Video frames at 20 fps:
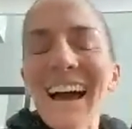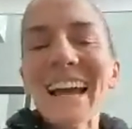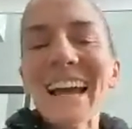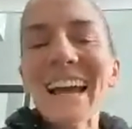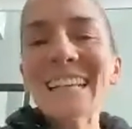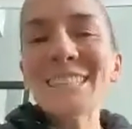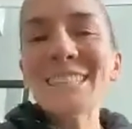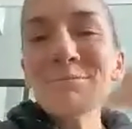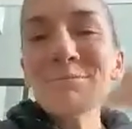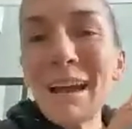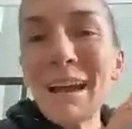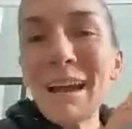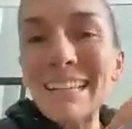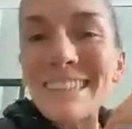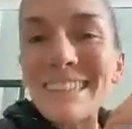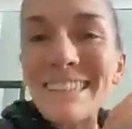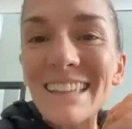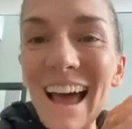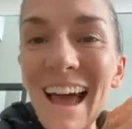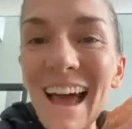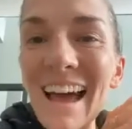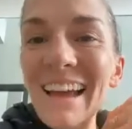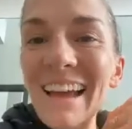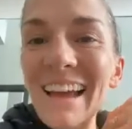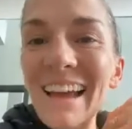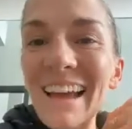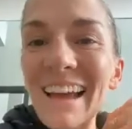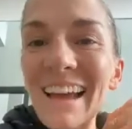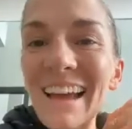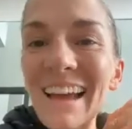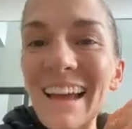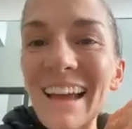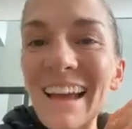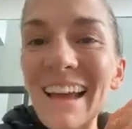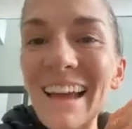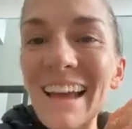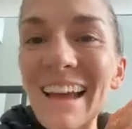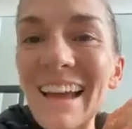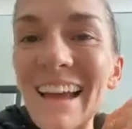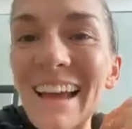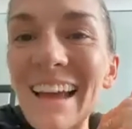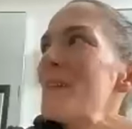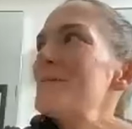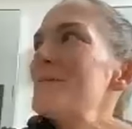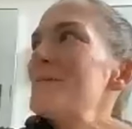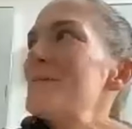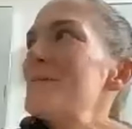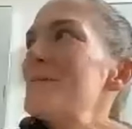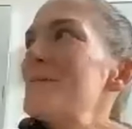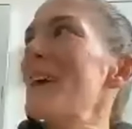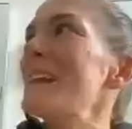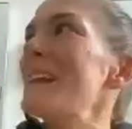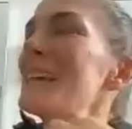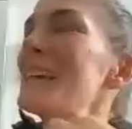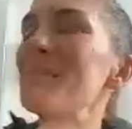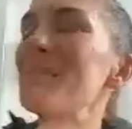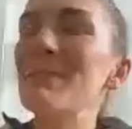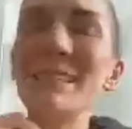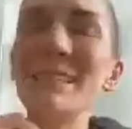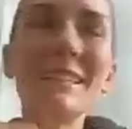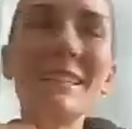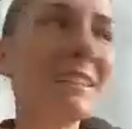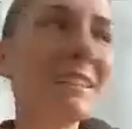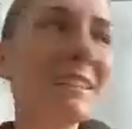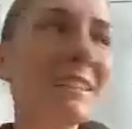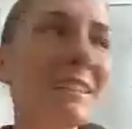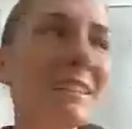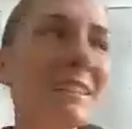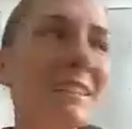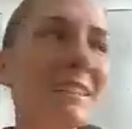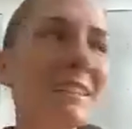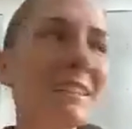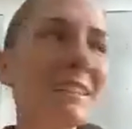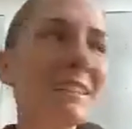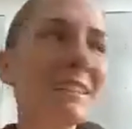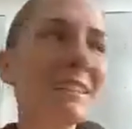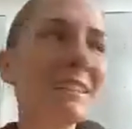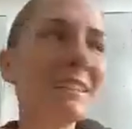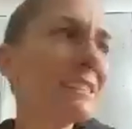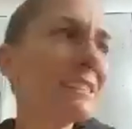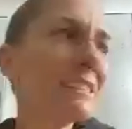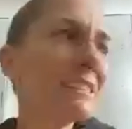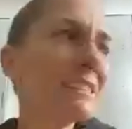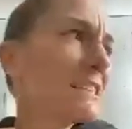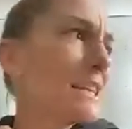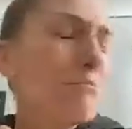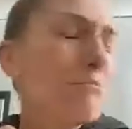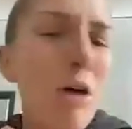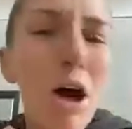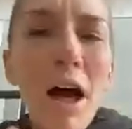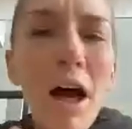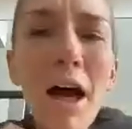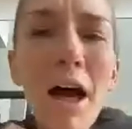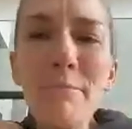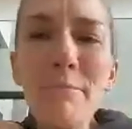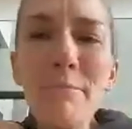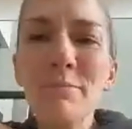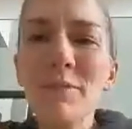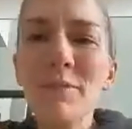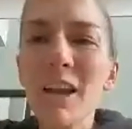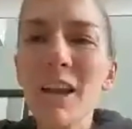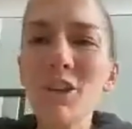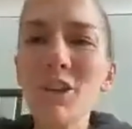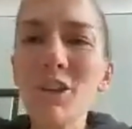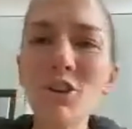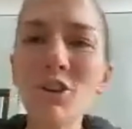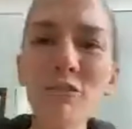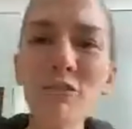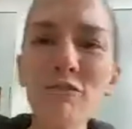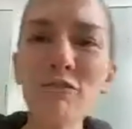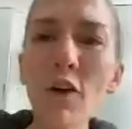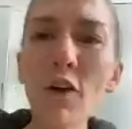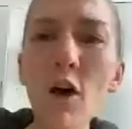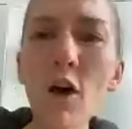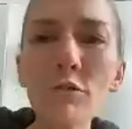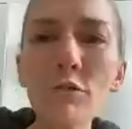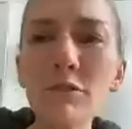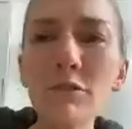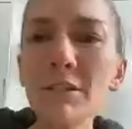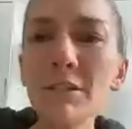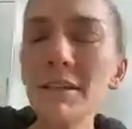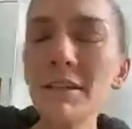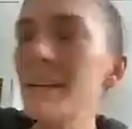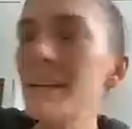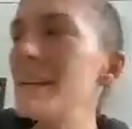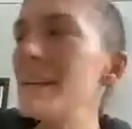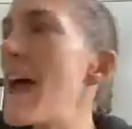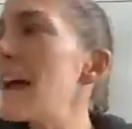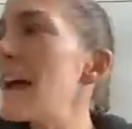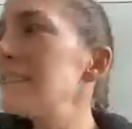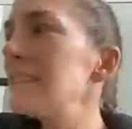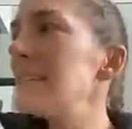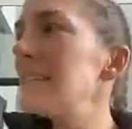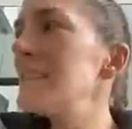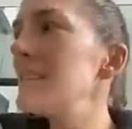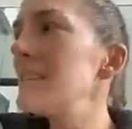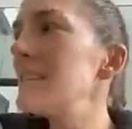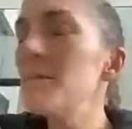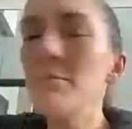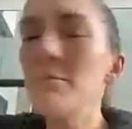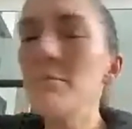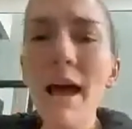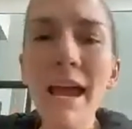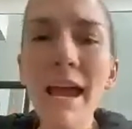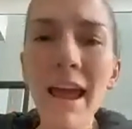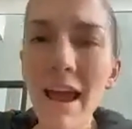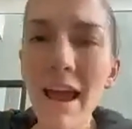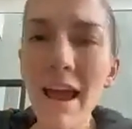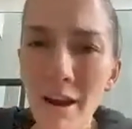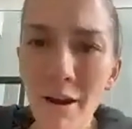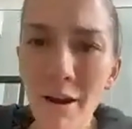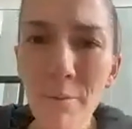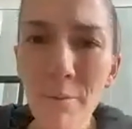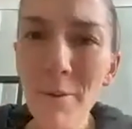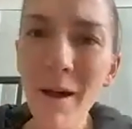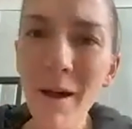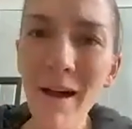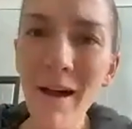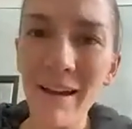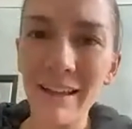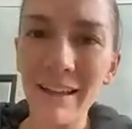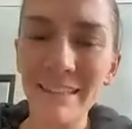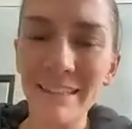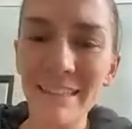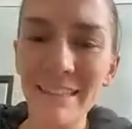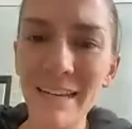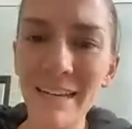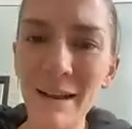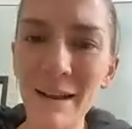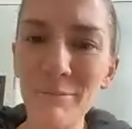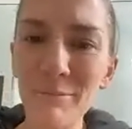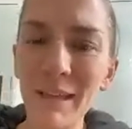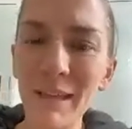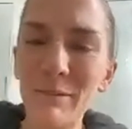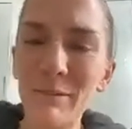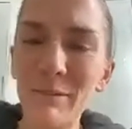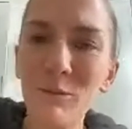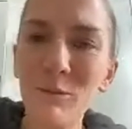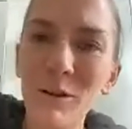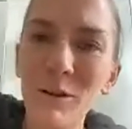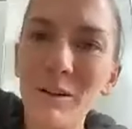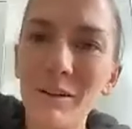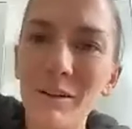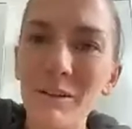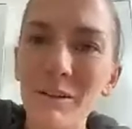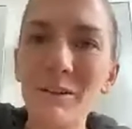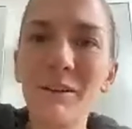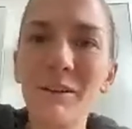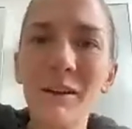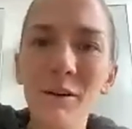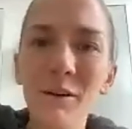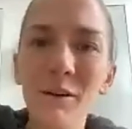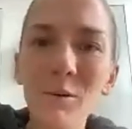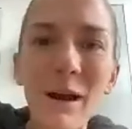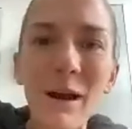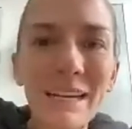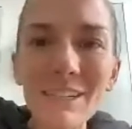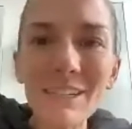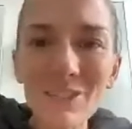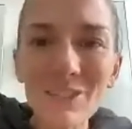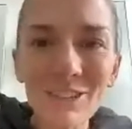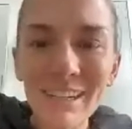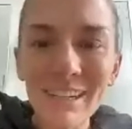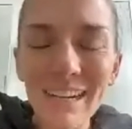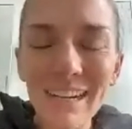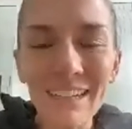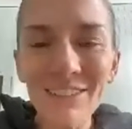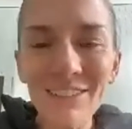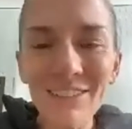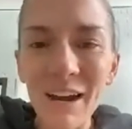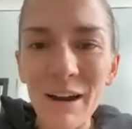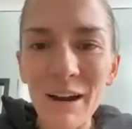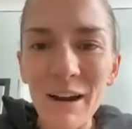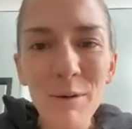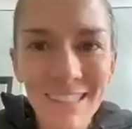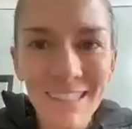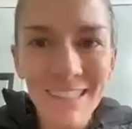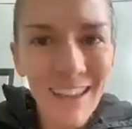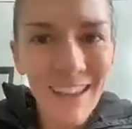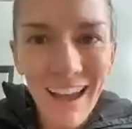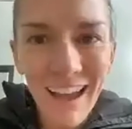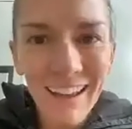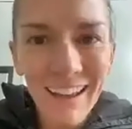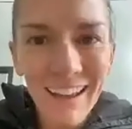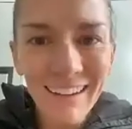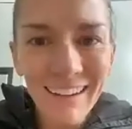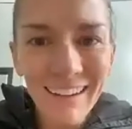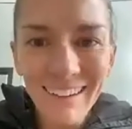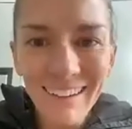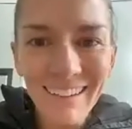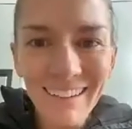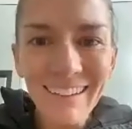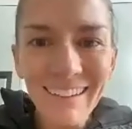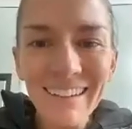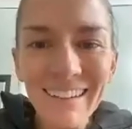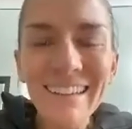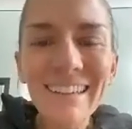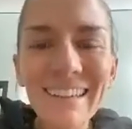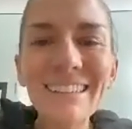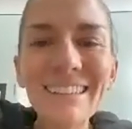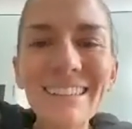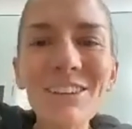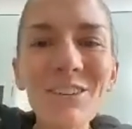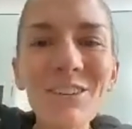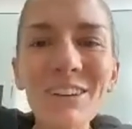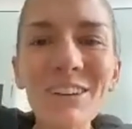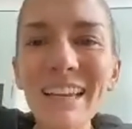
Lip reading: It's my son. He just comes running up the stairs. He's like, Mom, your phone's connected to my AirPods. And I'm like, well, why did you connect your AirPods to my phone, son?